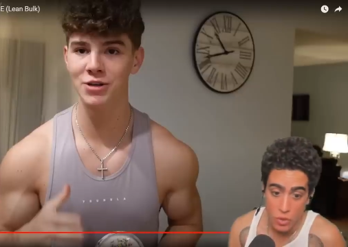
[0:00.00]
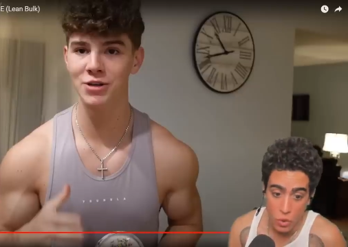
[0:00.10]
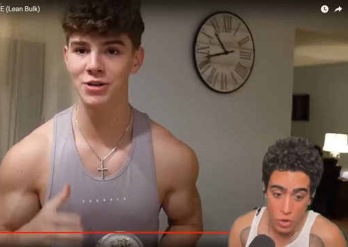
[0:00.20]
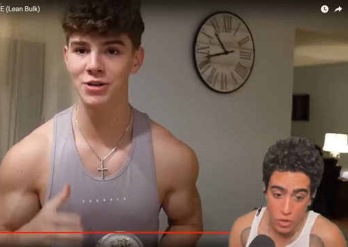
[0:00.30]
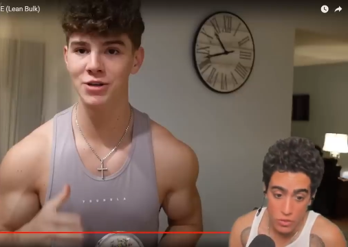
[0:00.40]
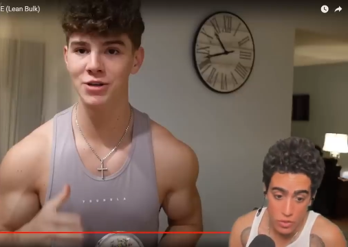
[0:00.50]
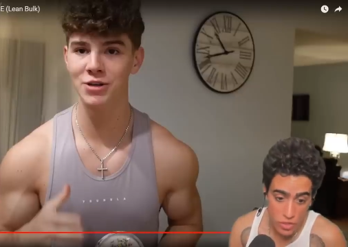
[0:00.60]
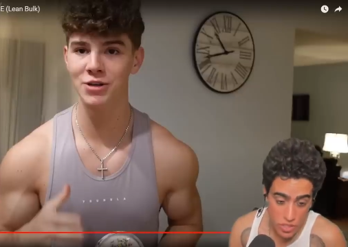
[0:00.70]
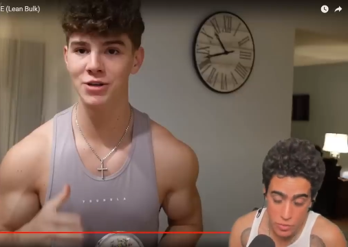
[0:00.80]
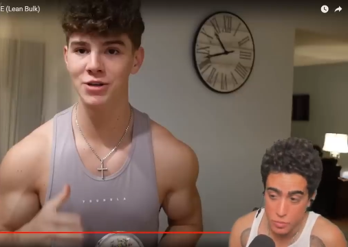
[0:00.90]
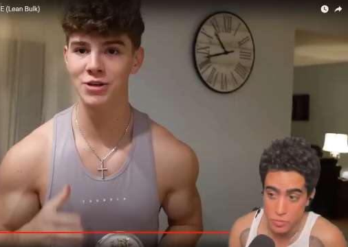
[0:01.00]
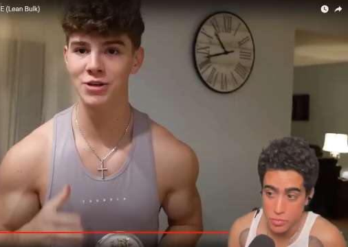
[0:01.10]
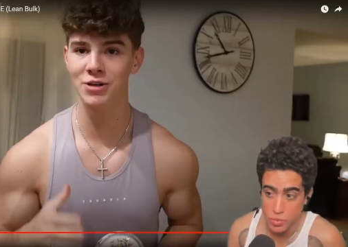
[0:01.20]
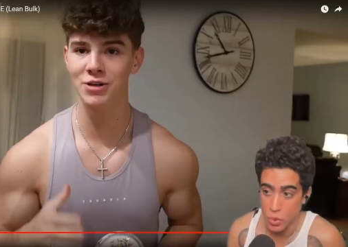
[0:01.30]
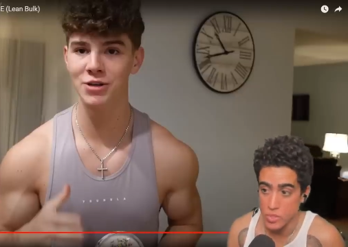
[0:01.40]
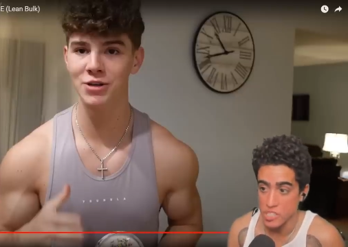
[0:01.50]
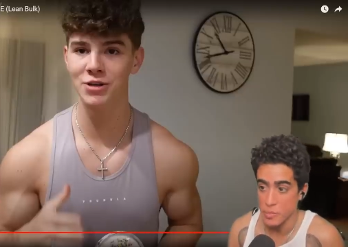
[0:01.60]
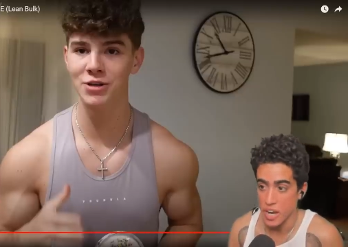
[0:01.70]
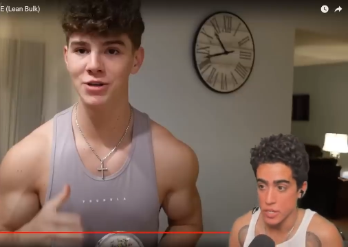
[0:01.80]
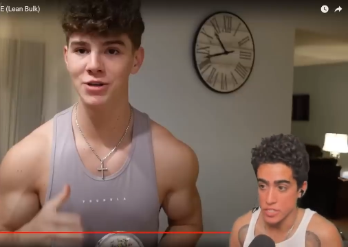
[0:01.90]
Speaker 1: all these protein
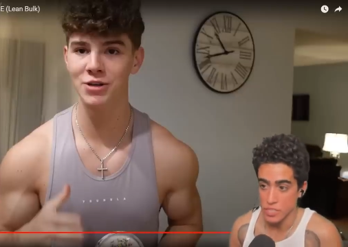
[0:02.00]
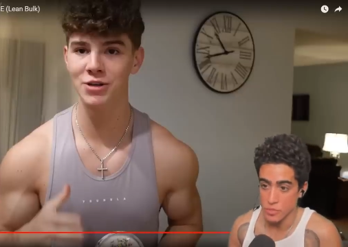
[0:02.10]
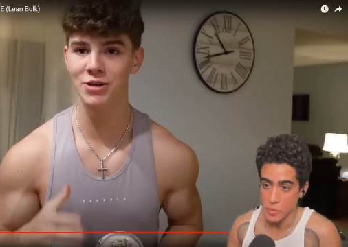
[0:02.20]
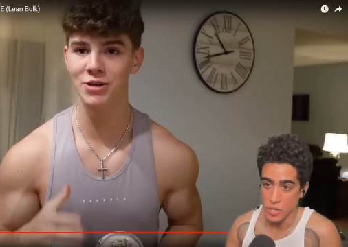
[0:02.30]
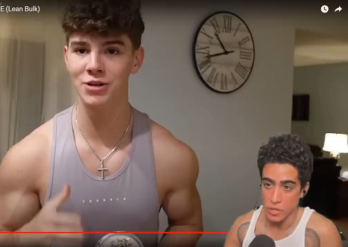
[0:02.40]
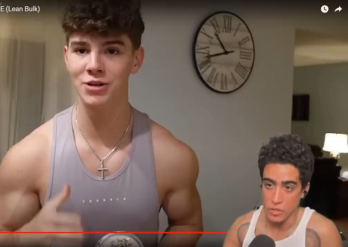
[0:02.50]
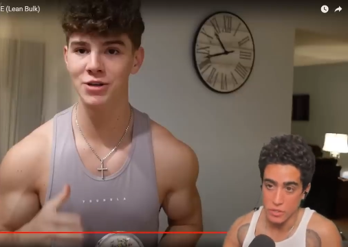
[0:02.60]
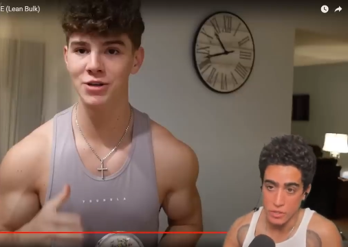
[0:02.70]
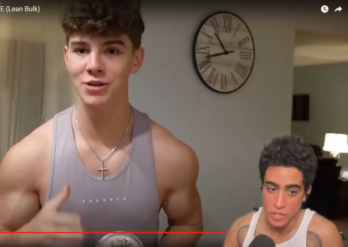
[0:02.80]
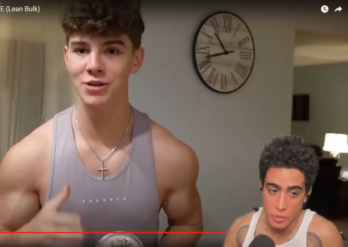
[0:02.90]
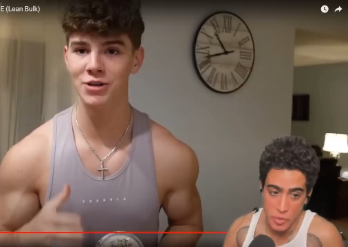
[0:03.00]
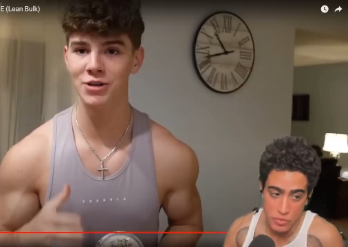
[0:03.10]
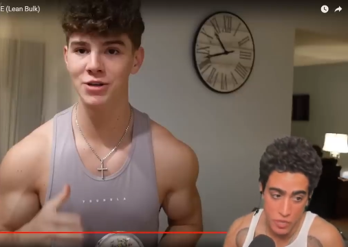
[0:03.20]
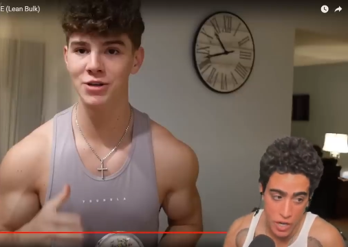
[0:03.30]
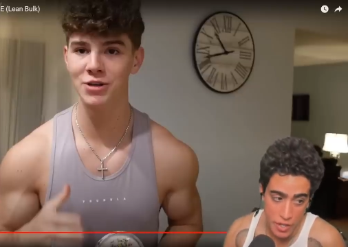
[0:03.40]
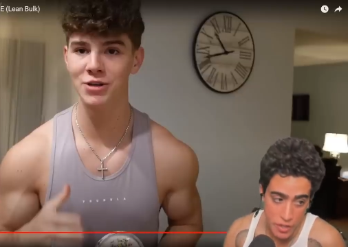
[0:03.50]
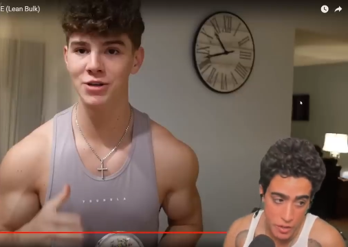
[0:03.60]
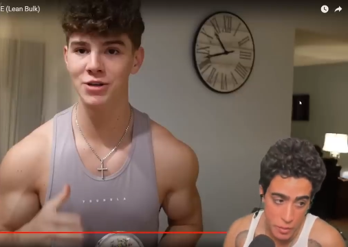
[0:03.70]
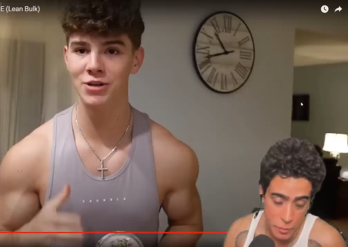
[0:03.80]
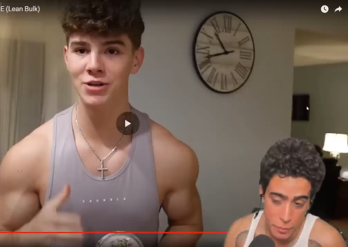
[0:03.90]
powders every meal, he'd be fine.
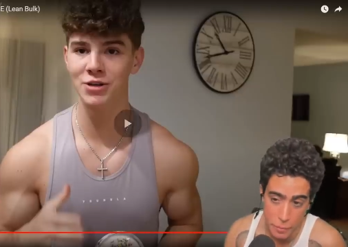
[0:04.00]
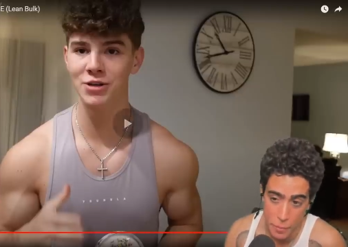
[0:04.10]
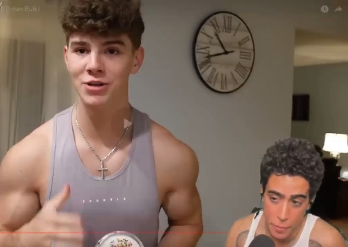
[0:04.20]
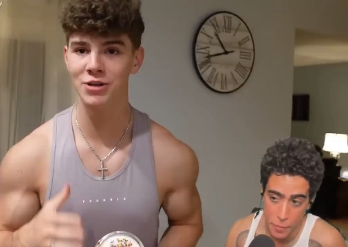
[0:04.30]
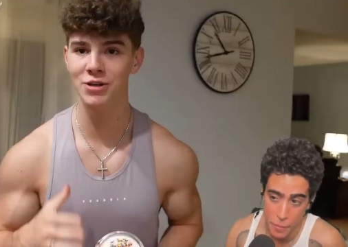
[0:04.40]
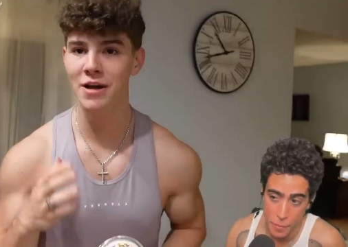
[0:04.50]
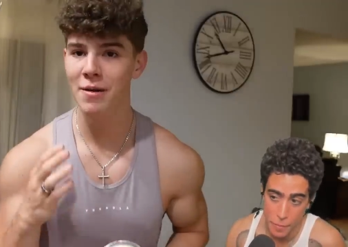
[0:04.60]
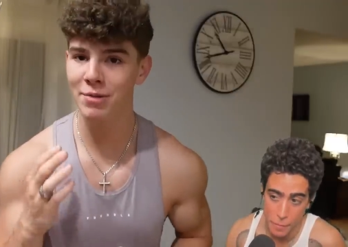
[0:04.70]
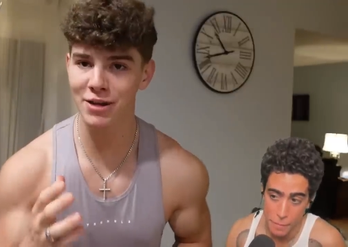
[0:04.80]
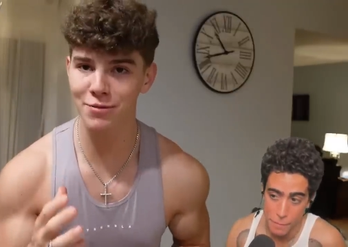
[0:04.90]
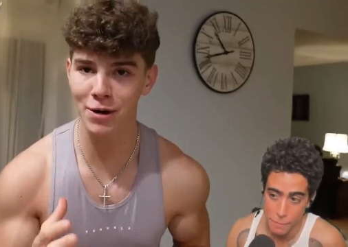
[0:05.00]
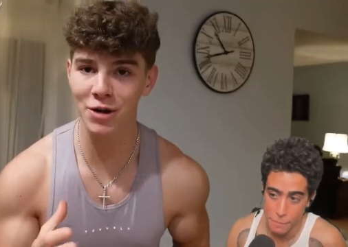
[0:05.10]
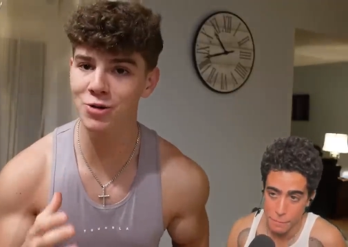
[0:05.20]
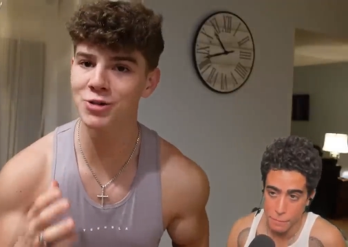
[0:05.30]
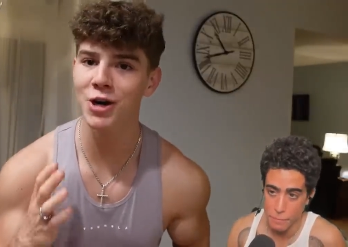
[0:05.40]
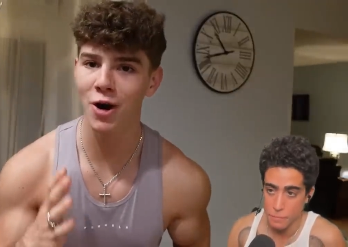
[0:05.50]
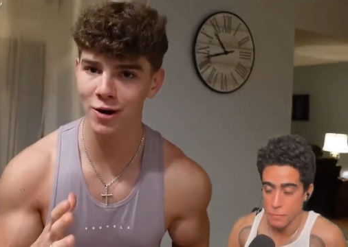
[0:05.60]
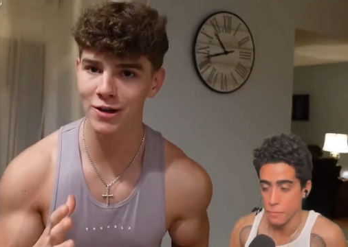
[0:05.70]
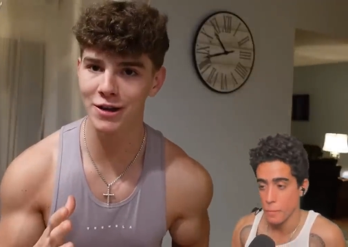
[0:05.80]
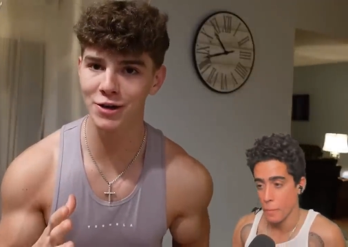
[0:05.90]
Speaker 2: But the sprinkles
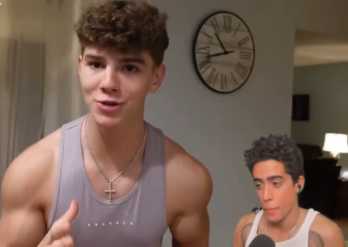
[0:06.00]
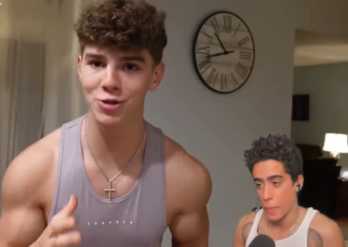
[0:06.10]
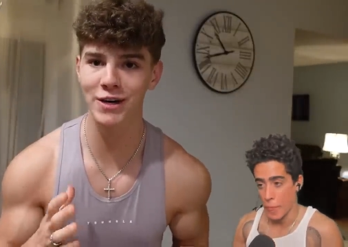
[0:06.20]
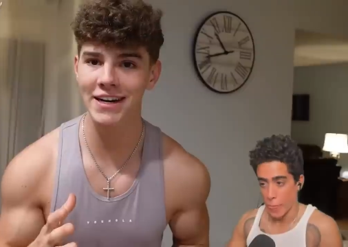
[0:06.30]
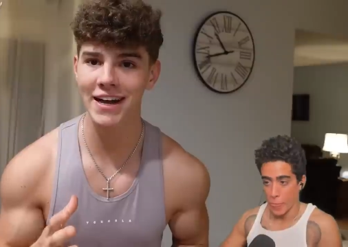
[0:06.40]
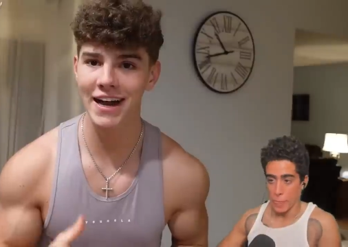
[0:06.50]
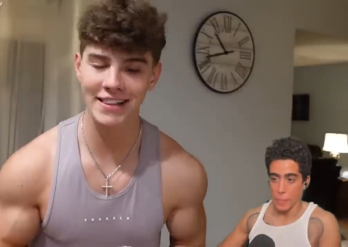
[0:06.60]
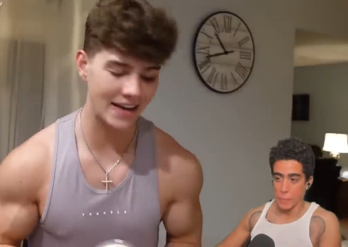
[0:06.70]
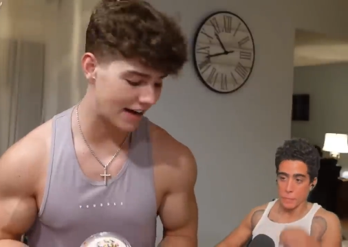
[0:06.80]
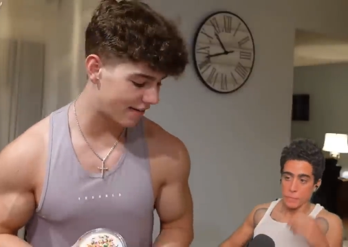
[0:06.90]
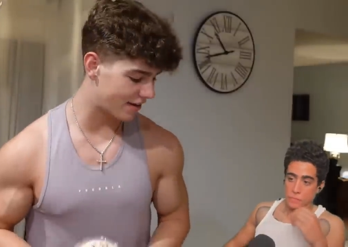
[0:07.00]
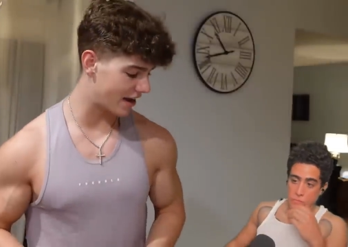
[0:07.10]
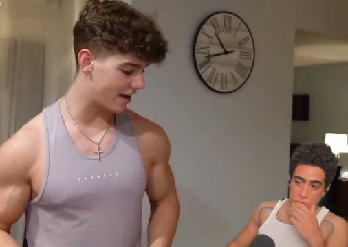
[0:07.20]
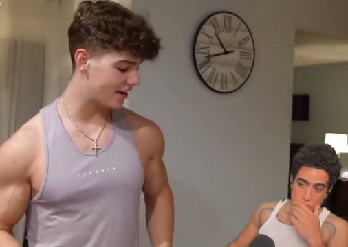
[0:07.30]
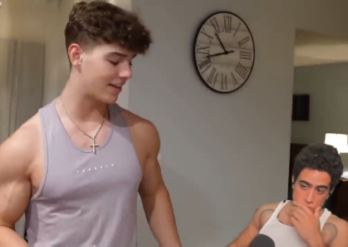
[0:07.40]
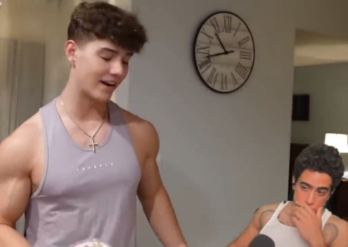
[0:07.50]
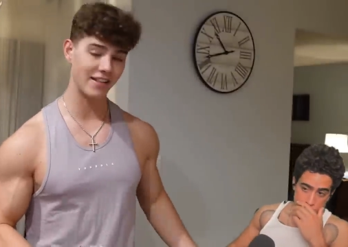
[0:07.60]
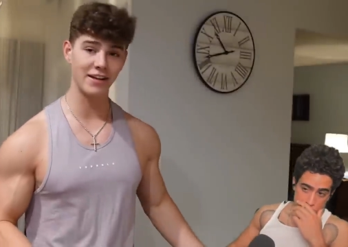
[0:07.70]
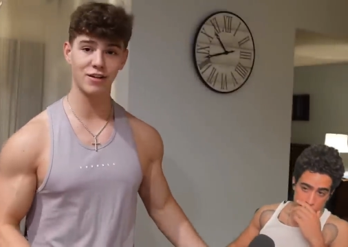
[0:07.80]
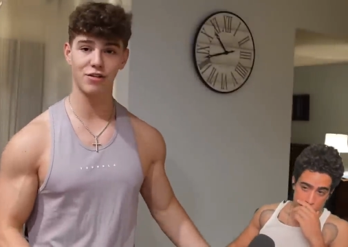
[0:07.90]
are a little treat at the end of the night that I
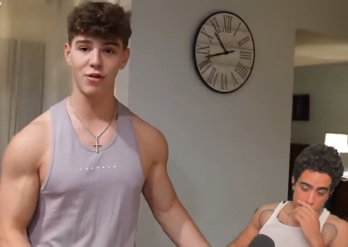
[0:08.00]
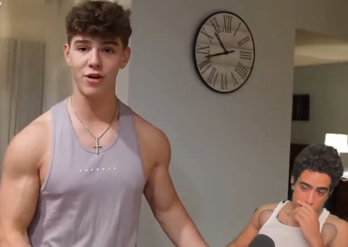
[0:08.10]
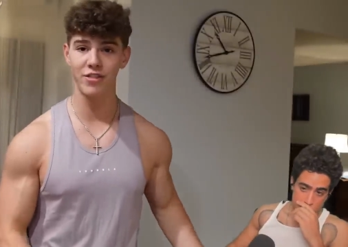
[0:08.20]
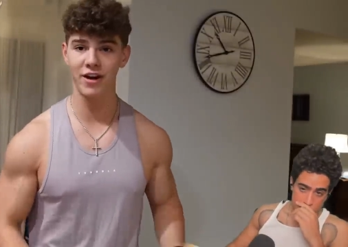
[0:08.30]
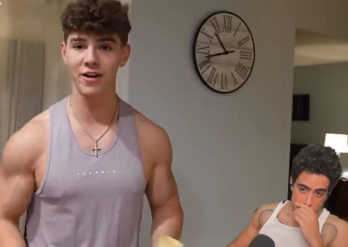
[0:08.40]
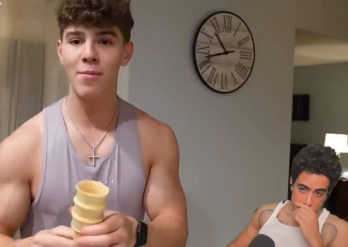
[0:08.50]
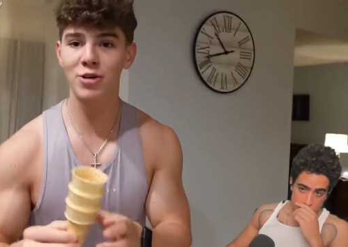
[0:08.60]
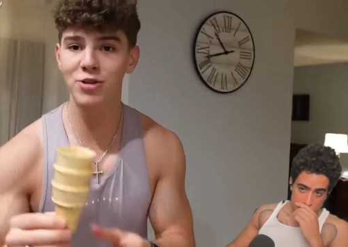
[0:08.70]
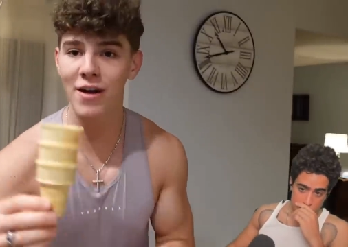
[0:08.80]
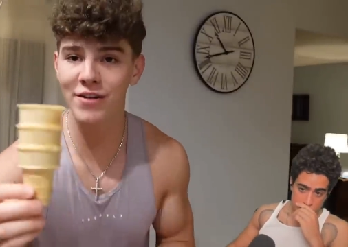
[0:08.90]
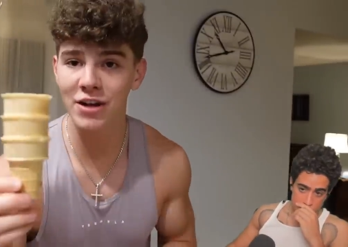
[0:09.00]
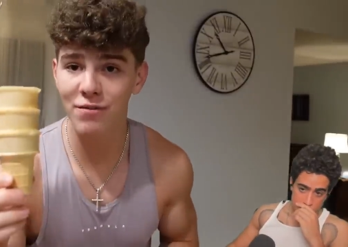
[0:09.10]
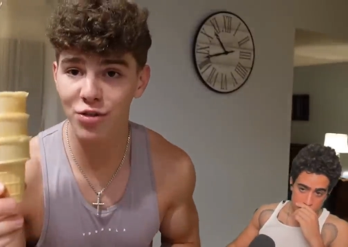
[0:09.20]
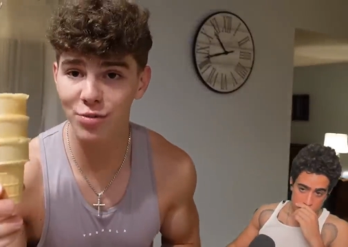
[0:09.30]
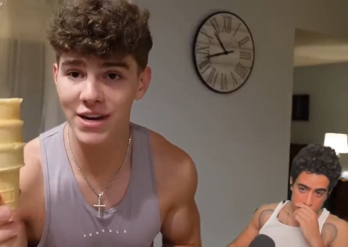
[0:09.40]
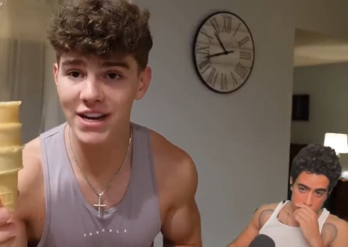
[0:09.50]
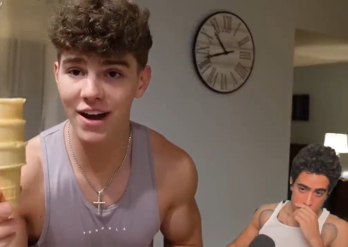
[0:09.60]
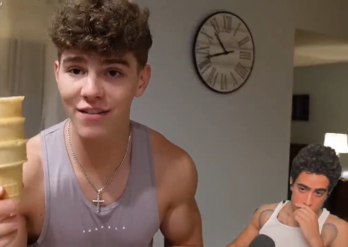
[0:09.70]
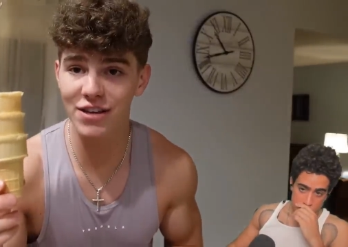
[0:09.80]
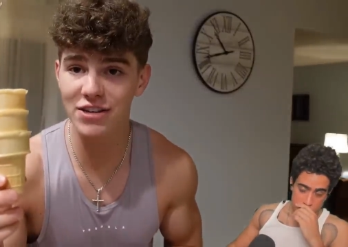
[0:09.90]
like to throw on there. I'm also having 3
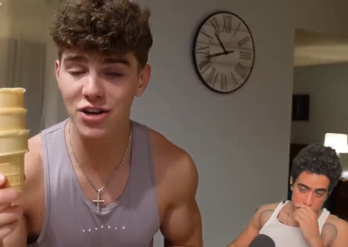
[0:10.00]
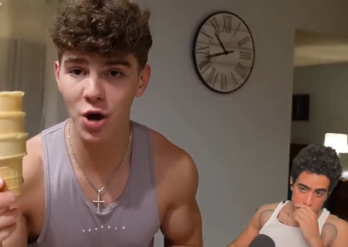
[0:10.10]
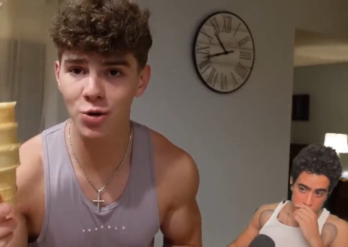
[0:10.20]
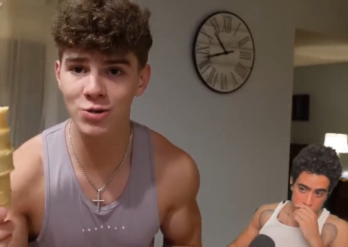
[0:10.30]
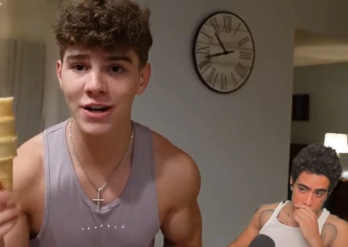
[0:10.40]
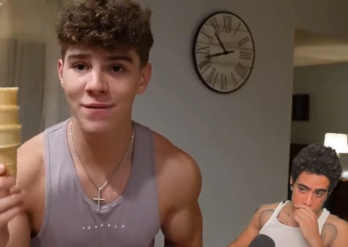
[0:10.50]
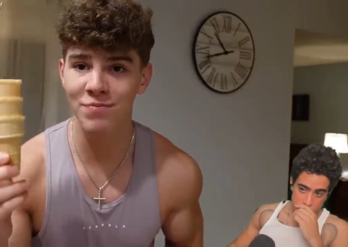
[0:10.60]
of these cones.